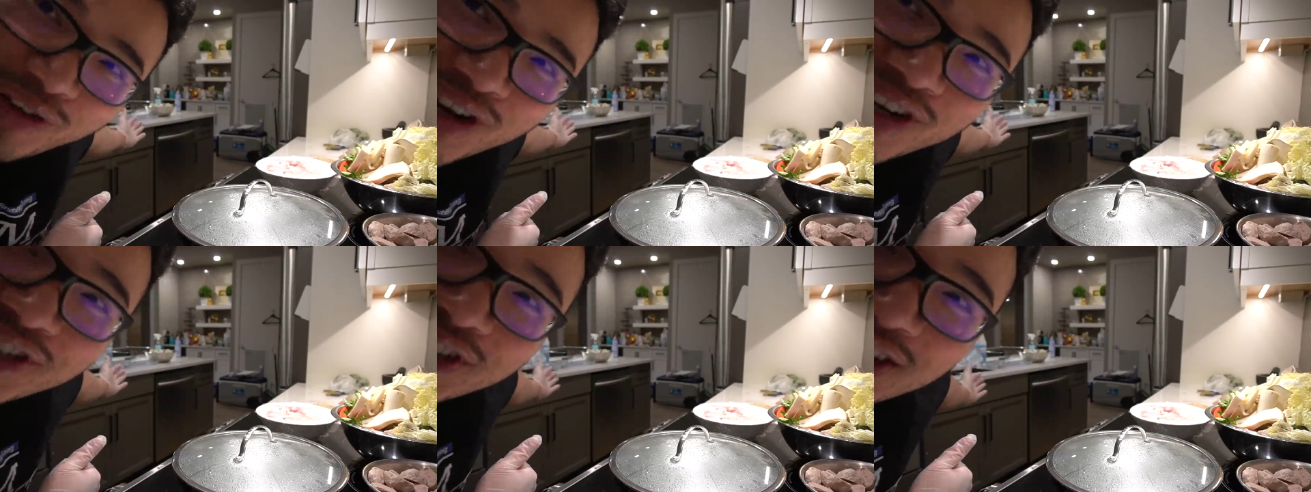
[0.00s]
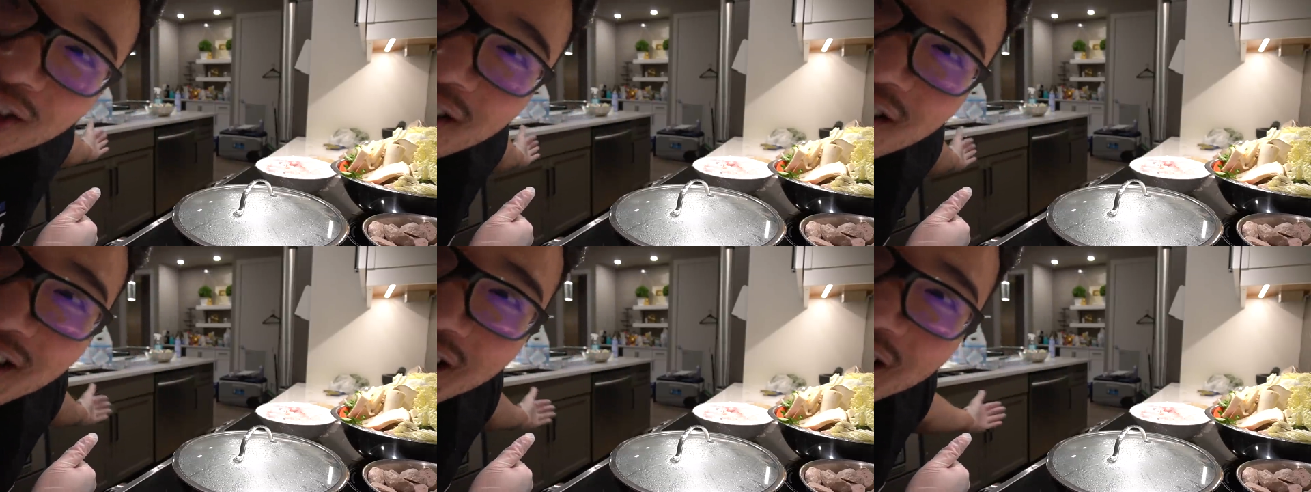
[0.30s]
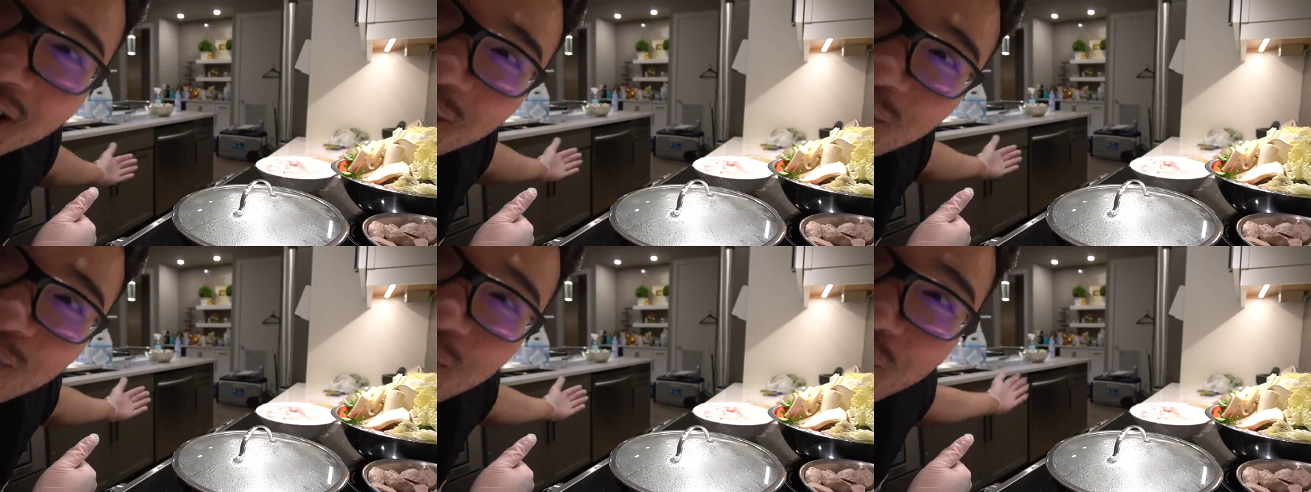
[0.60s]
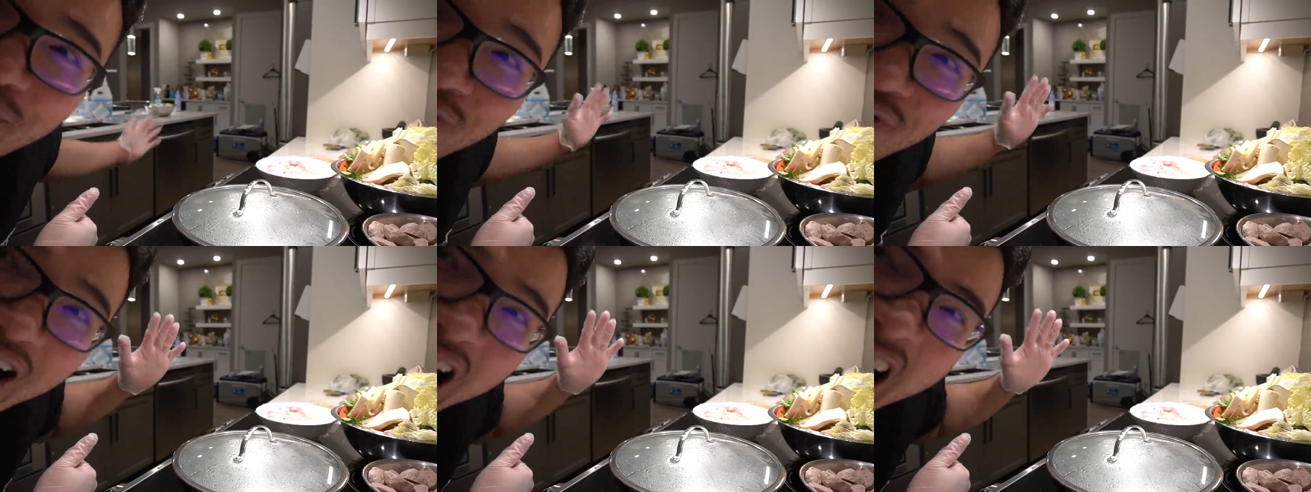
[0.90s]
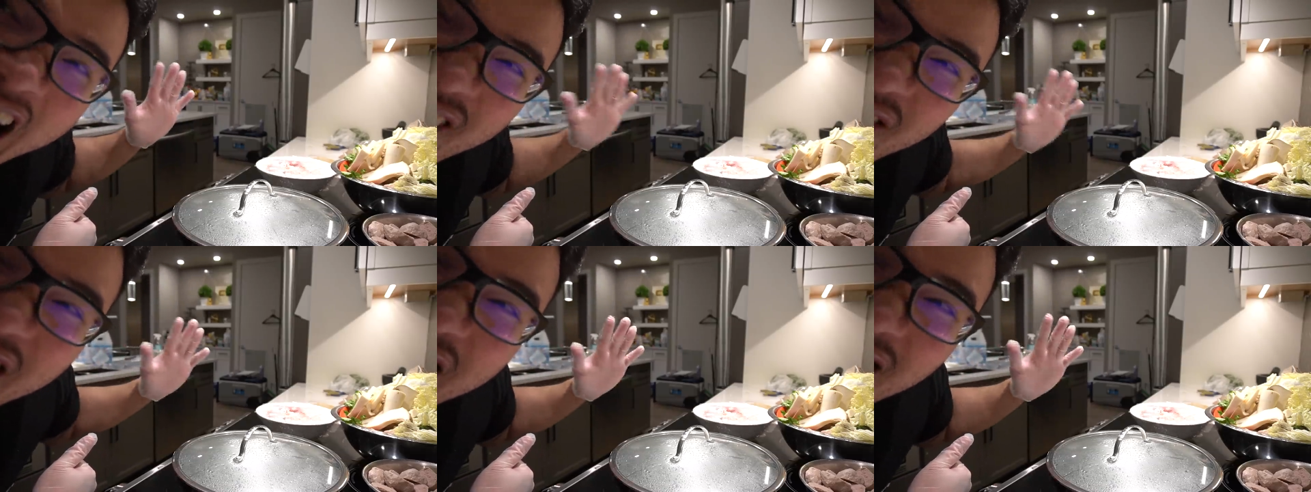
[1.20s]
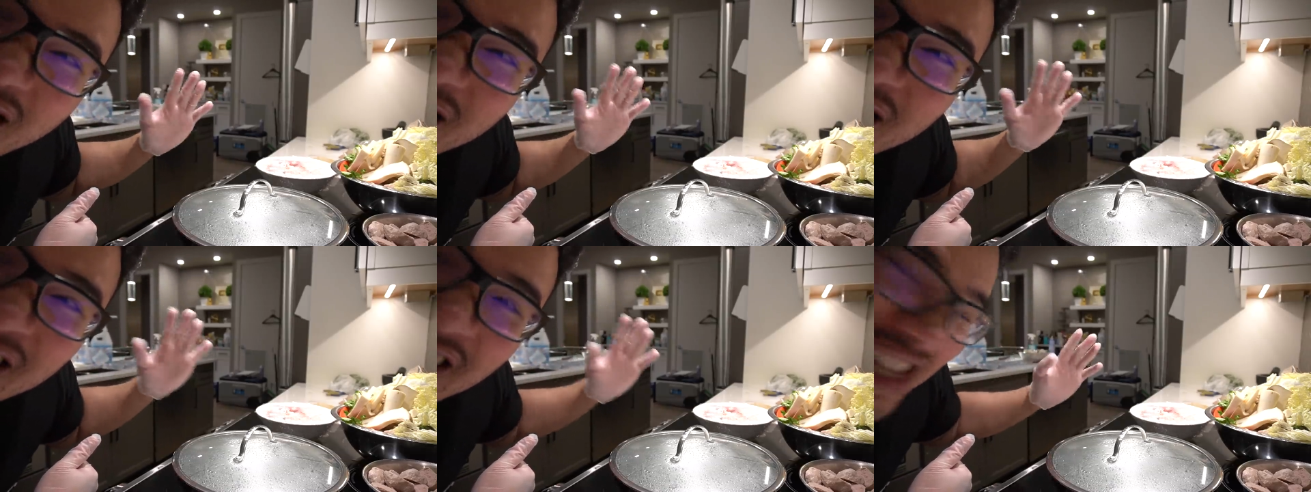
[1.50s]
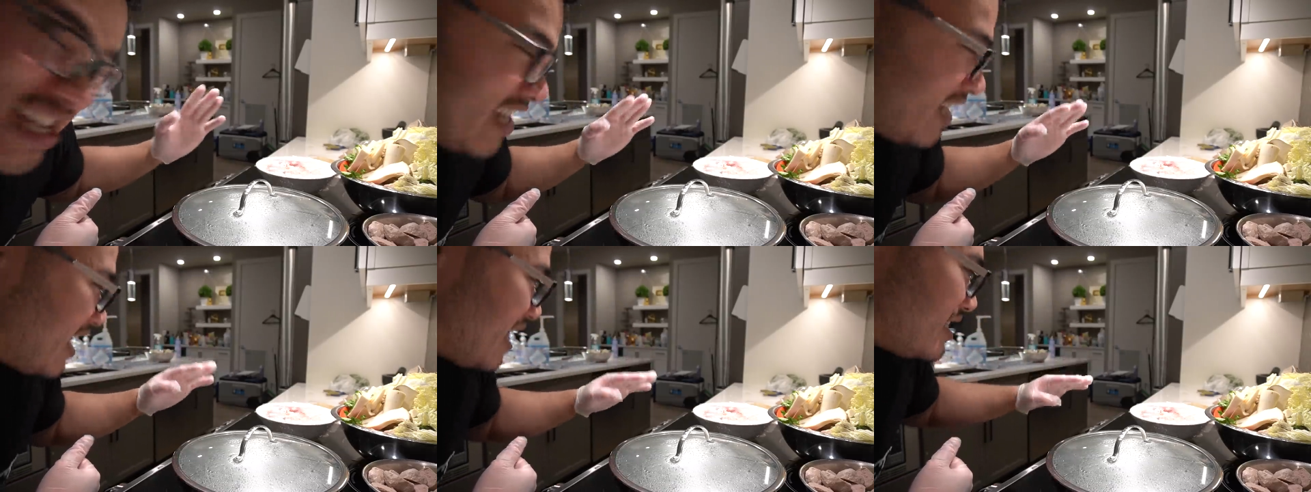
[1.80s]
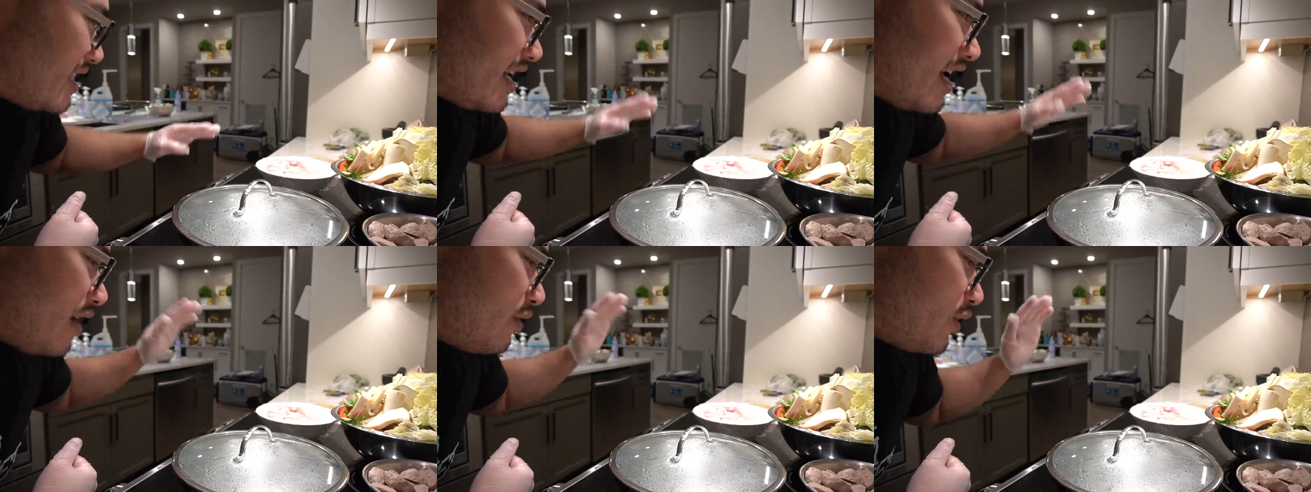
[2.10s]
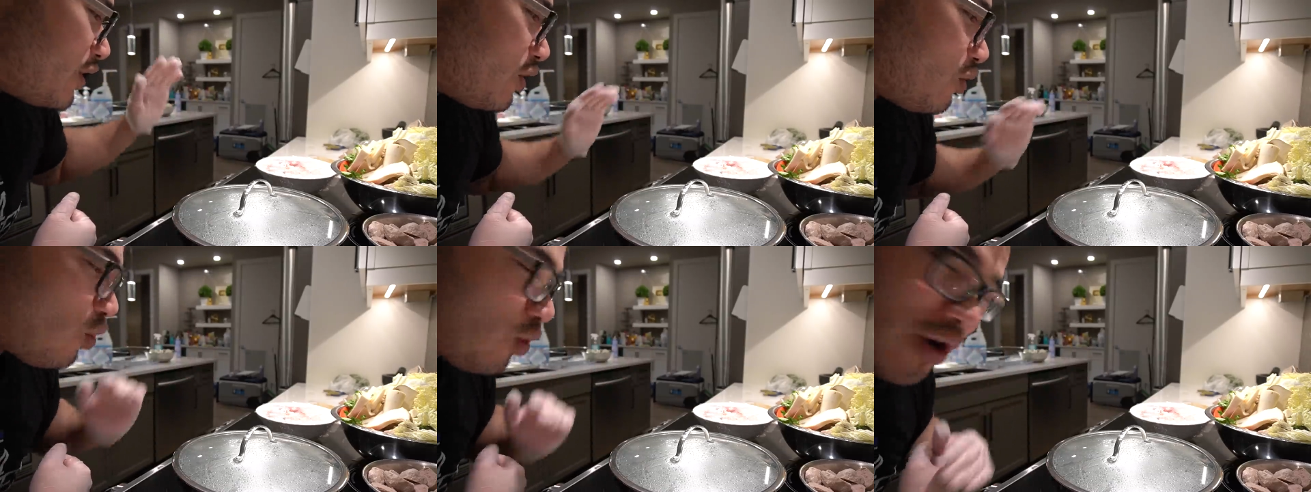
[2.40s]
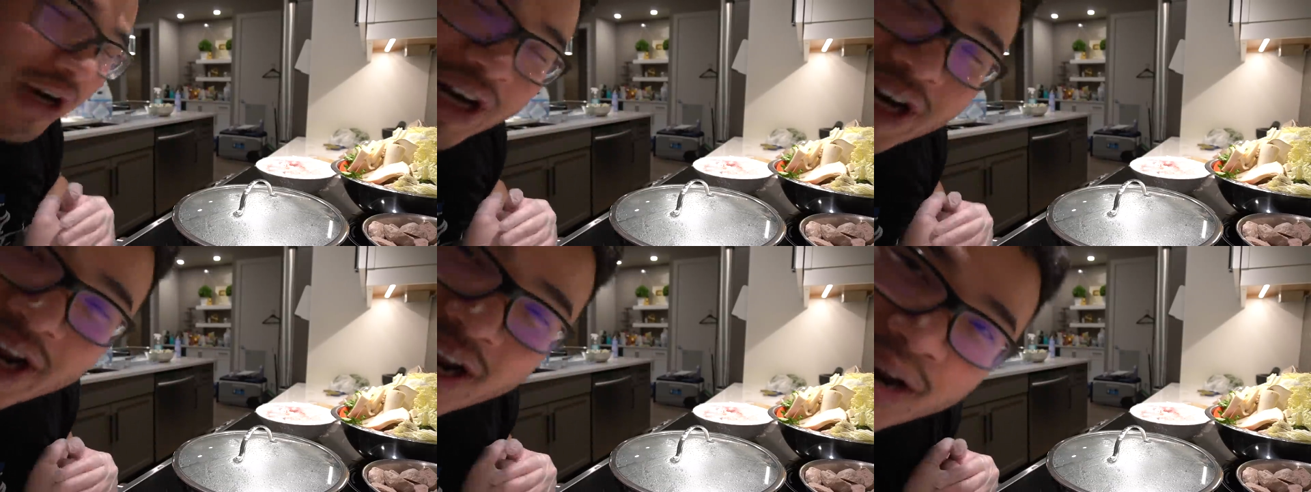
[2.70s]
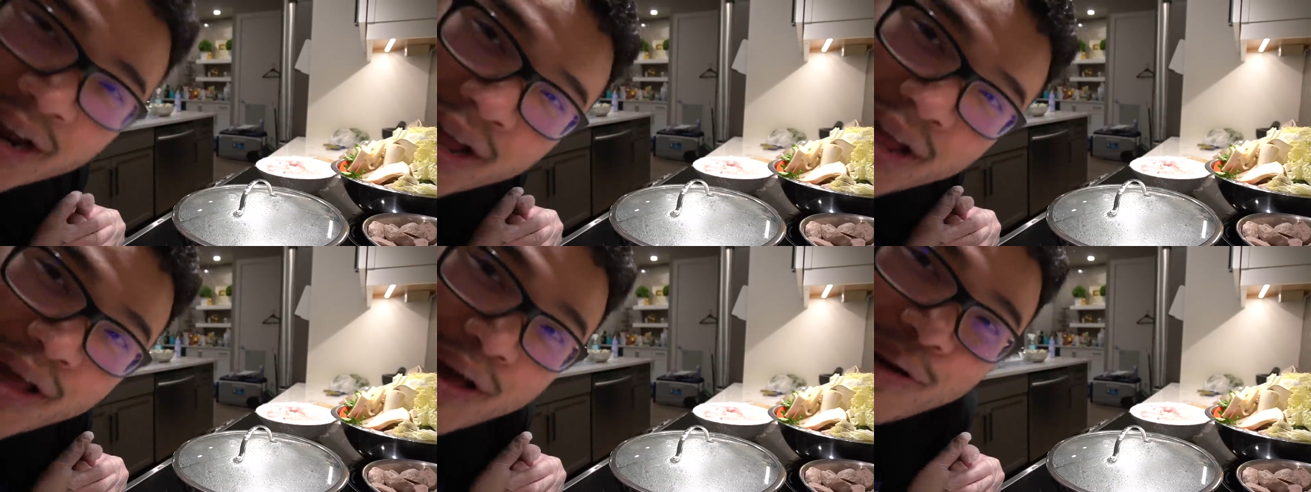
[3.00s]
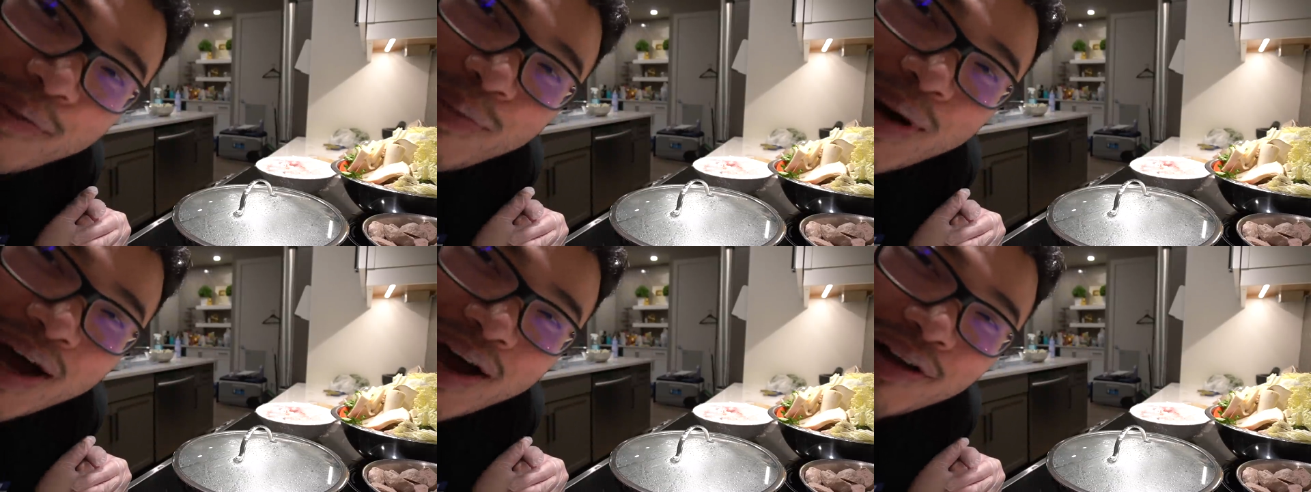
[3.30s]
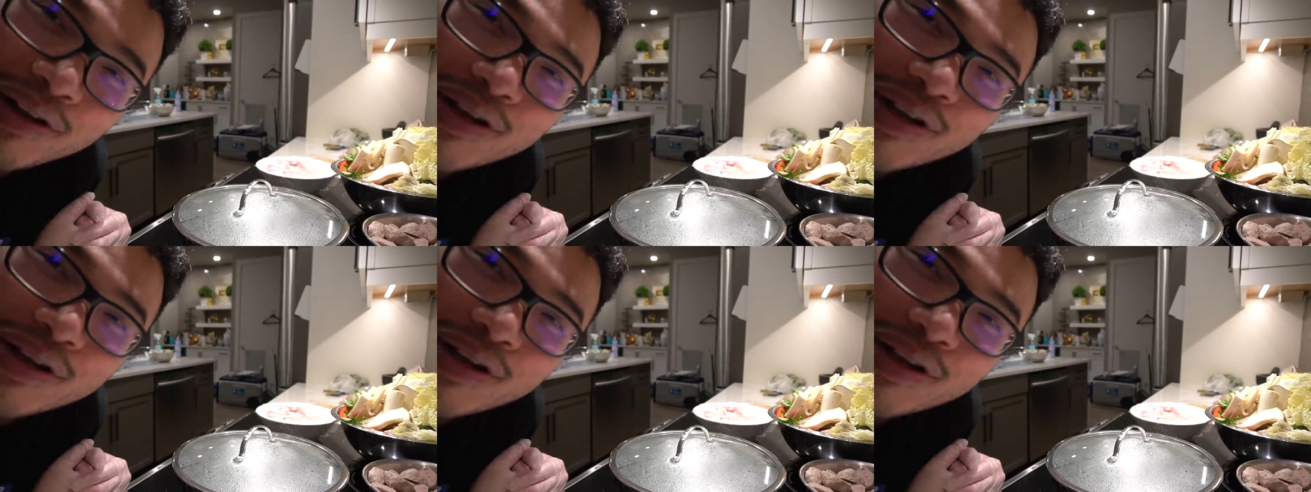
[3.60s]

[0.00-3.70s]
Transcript: [unreadable: no face in view]